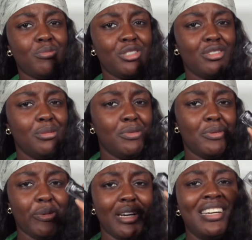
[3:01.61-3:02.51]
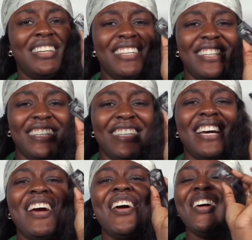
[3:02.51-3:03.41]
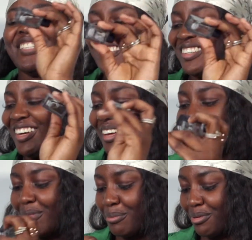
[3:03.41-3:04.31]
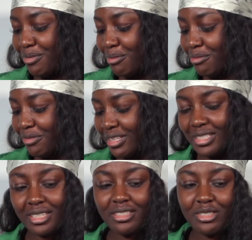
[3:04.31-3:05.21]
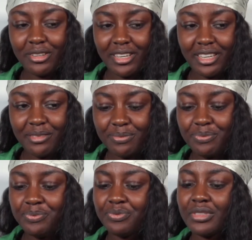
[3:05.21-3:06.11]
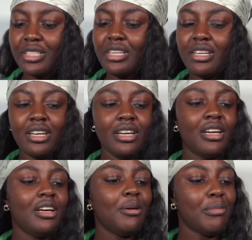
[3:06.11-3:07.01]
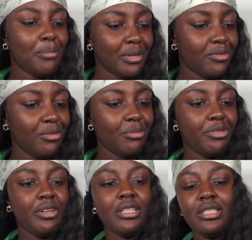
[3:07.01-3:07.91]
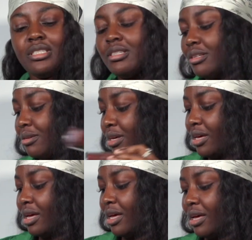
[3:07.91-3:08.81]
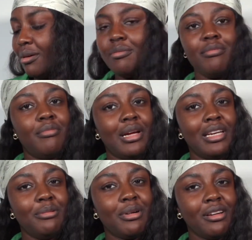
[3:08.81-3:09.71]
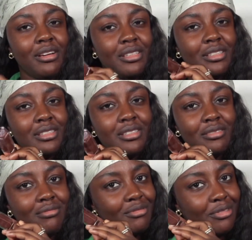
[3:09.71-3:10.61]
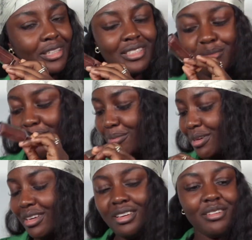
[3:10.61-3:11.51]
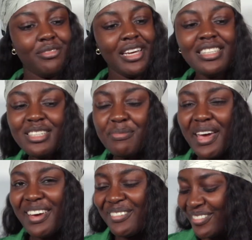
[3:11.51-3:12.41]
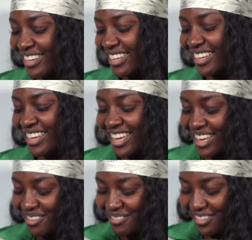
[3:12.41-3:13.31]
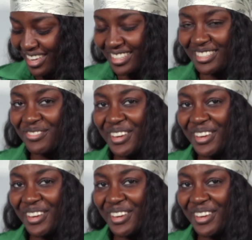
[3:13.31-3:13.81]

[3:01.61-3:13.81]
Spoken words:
to mention the name of the brand. So my perfume fits into it. My perfume fits. My lip gloss. Fenty baby. And